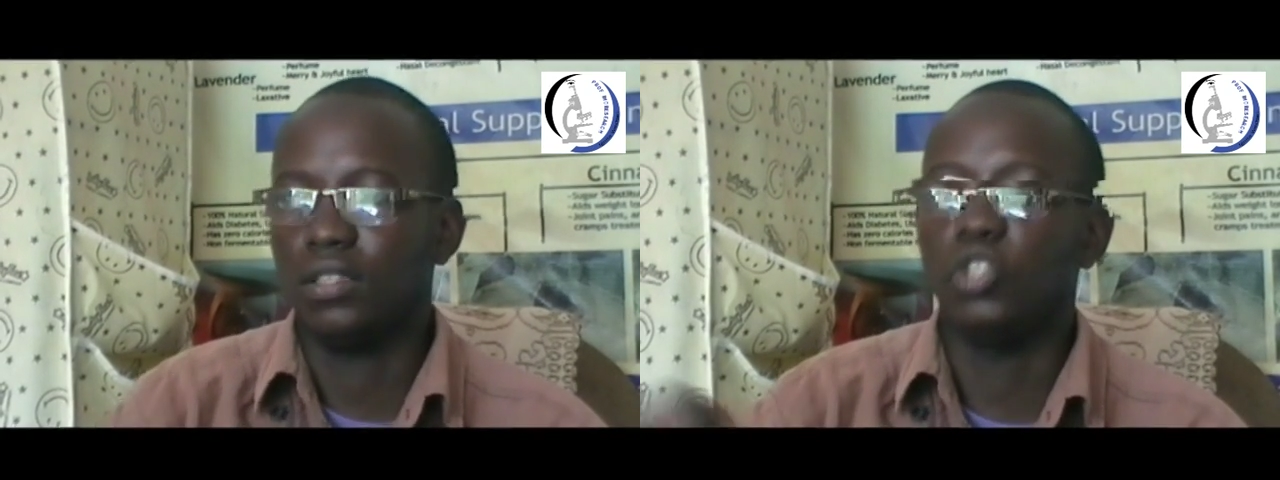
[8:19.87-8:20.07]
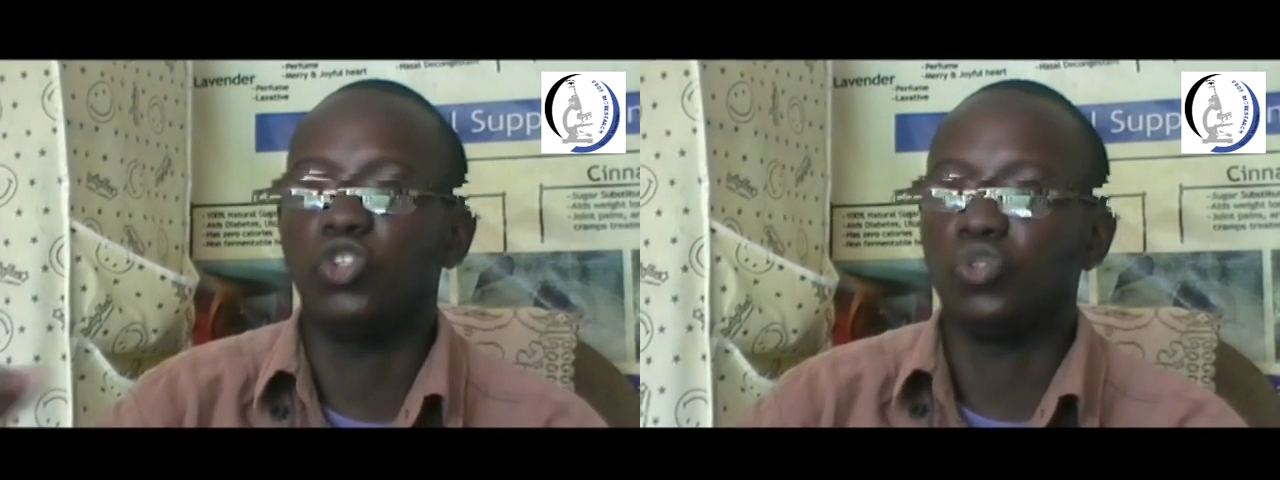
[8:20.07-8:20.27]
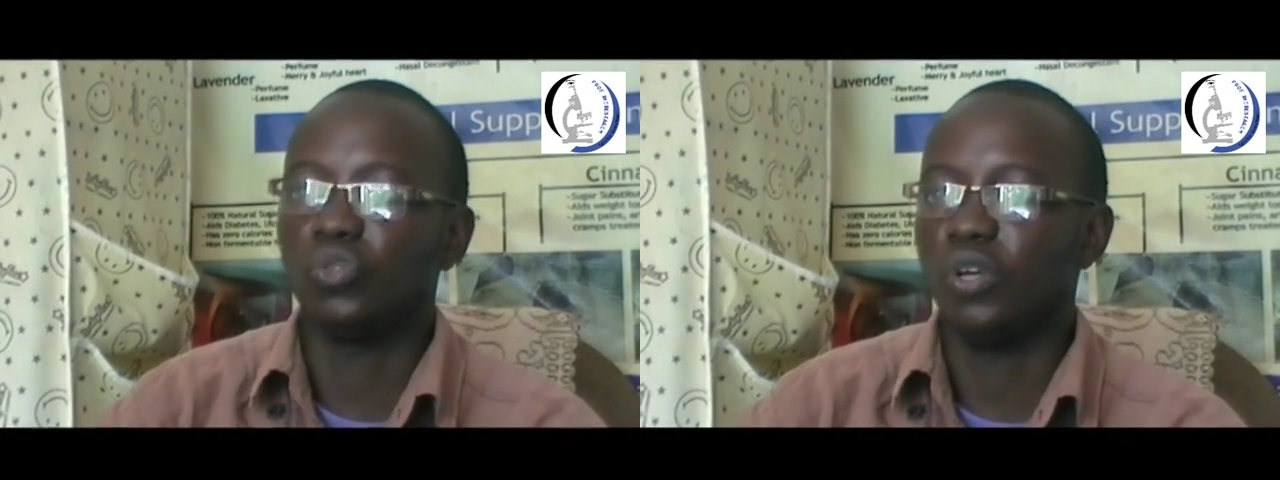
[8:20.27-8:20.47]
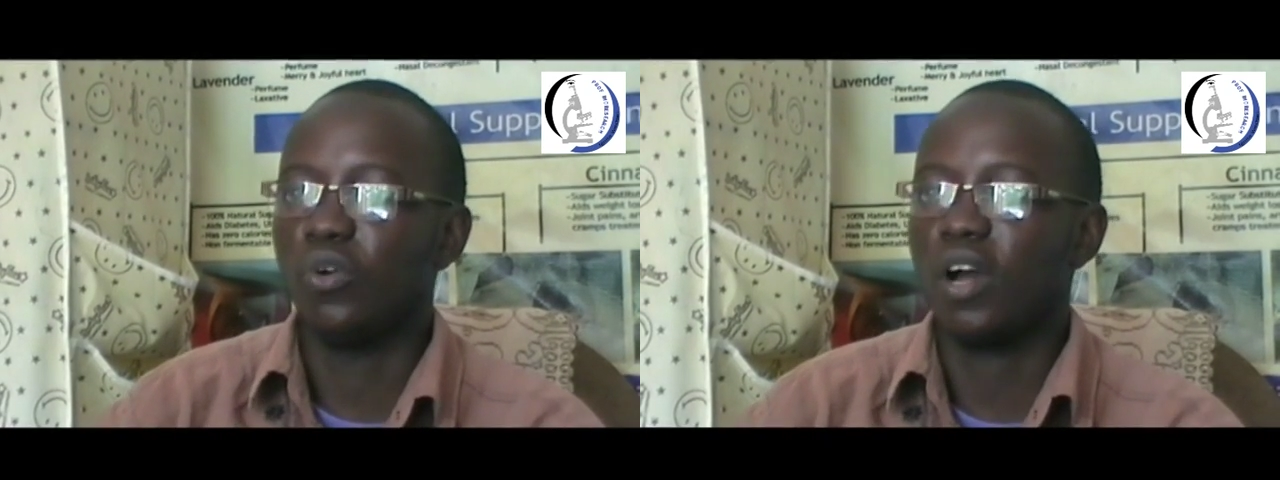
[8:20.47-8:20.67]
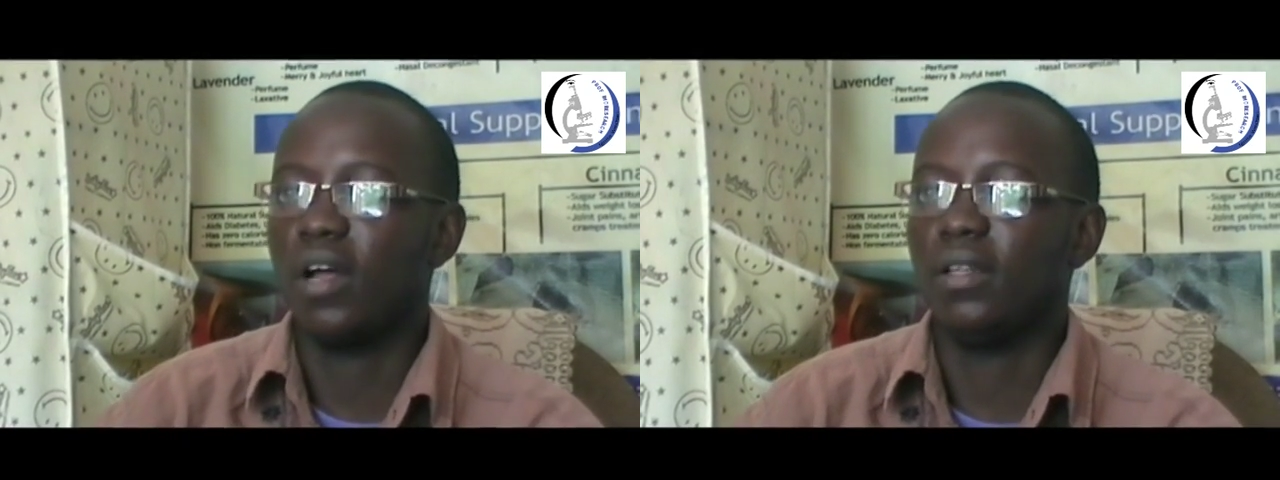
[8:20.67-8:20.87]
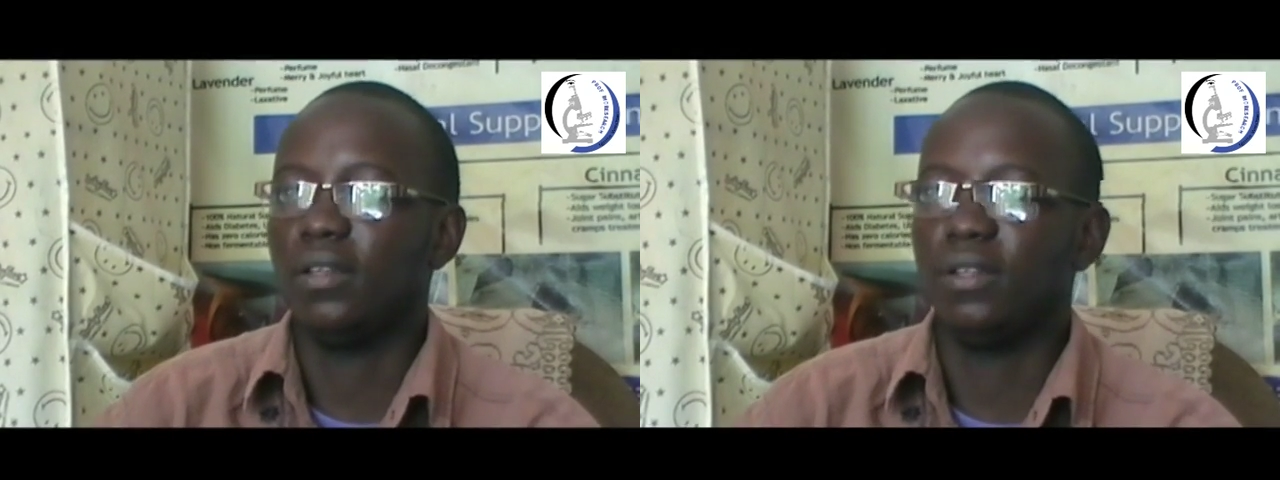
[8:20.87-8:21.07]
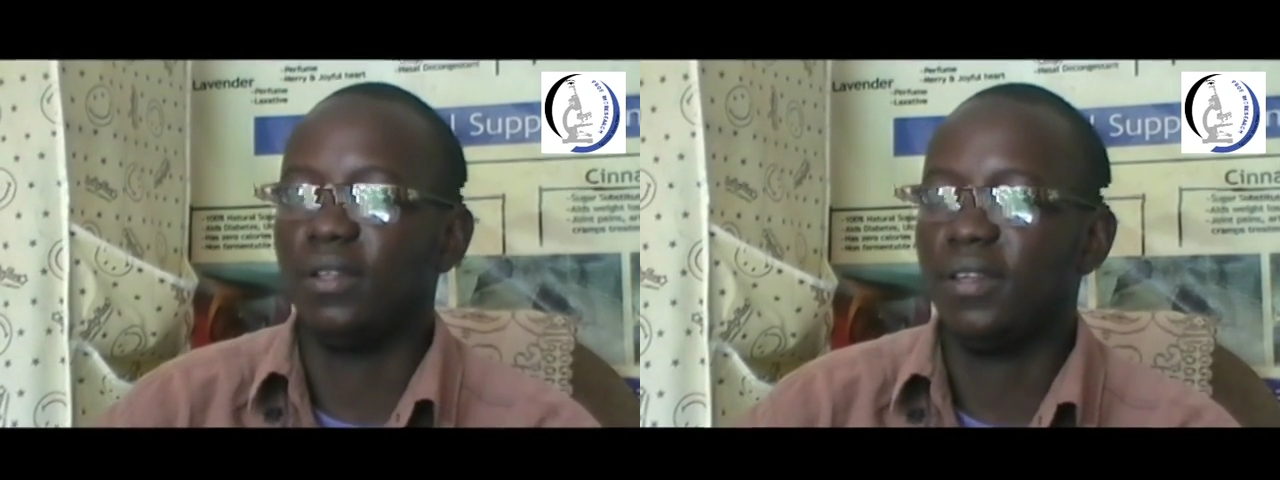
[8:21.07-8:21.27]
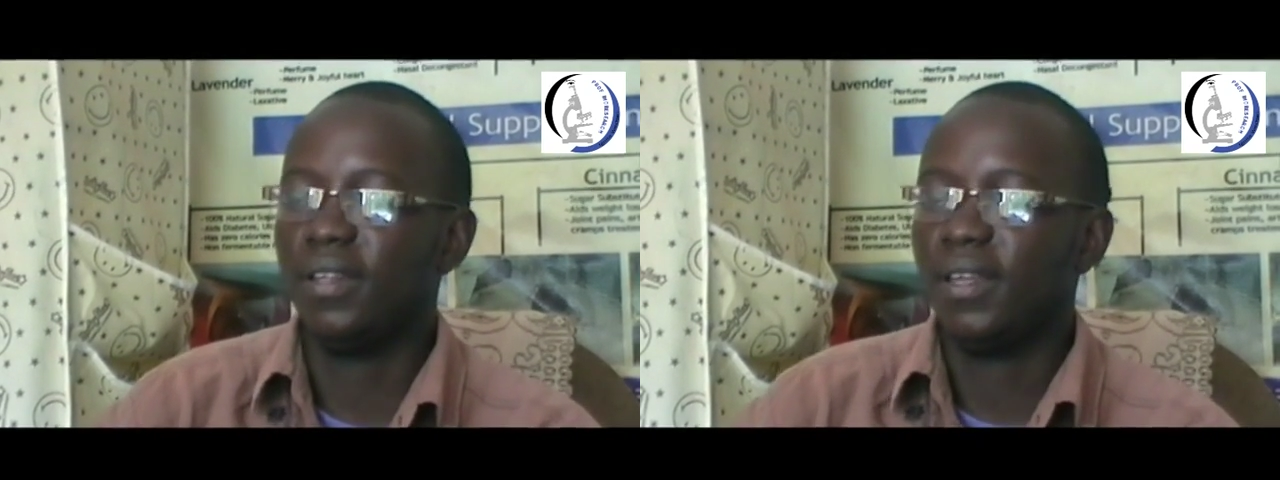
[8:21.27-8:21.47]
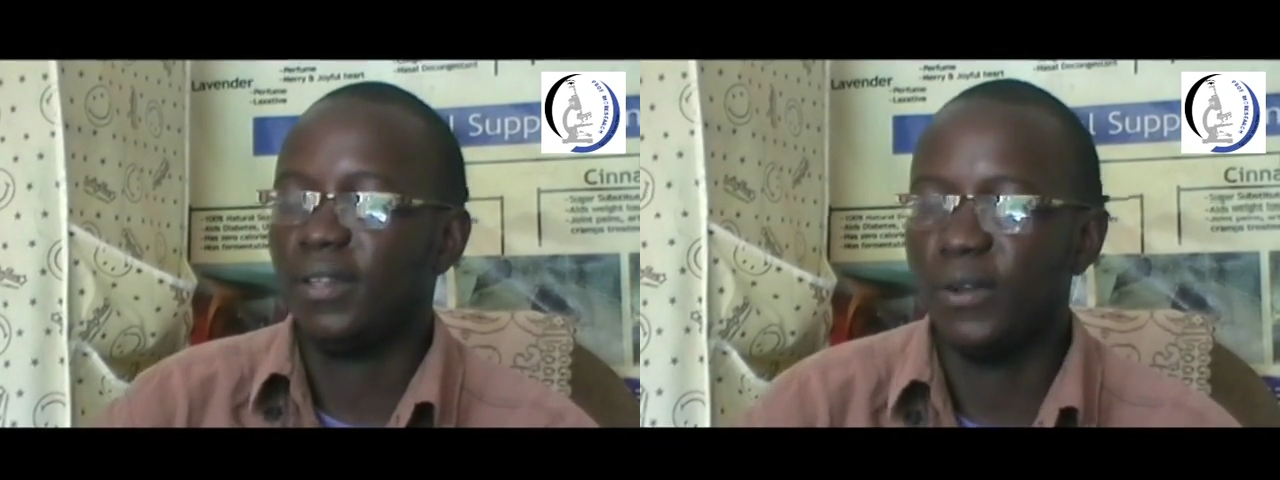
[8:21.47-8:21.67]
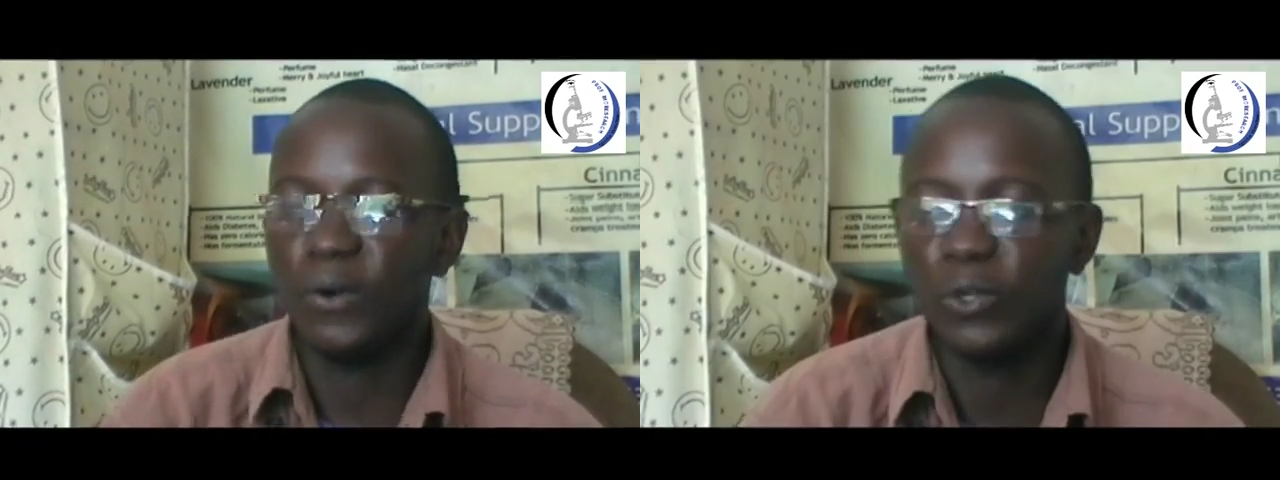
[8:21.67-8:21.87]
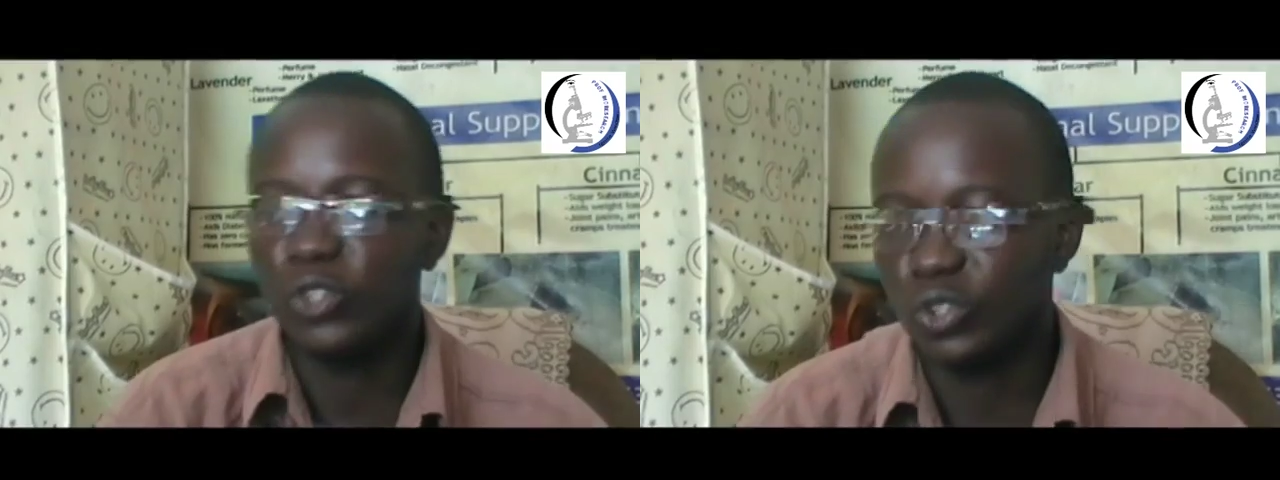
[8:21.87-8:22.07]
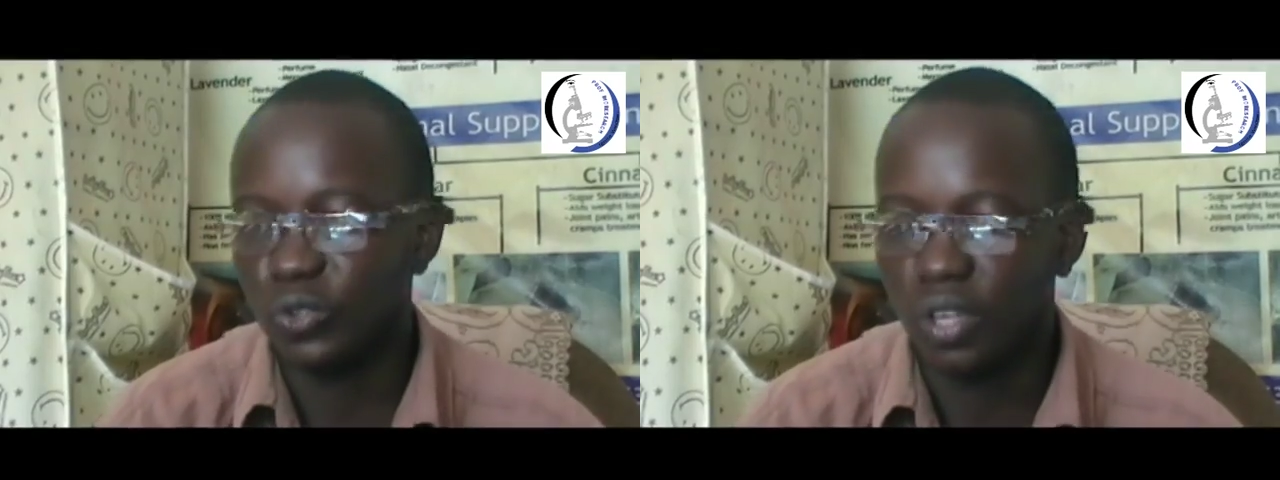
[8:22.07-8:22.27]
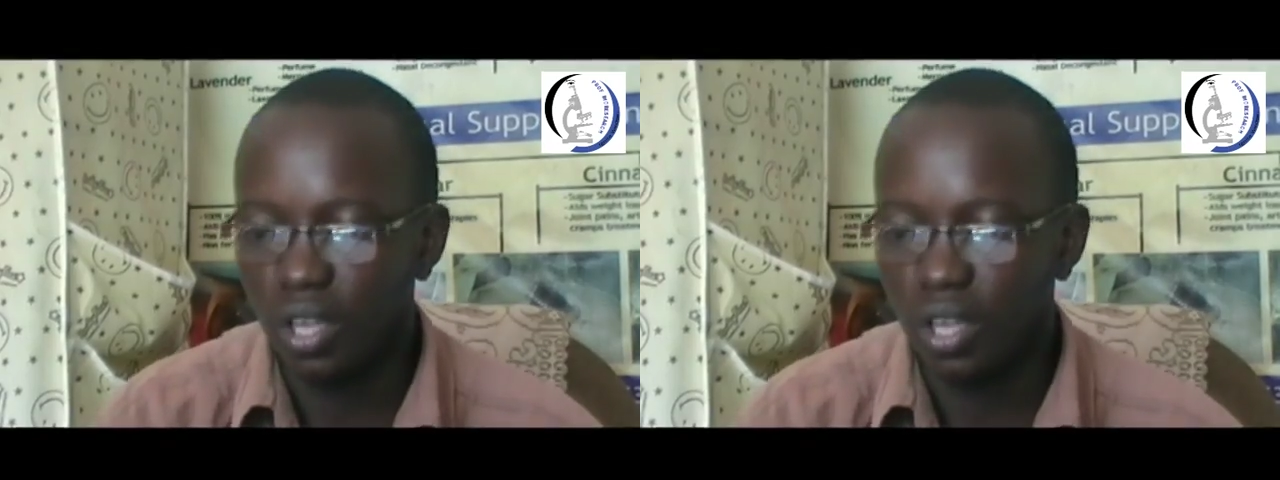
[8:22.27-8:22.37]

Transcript: the Chino, the local, the, the, the local tumor.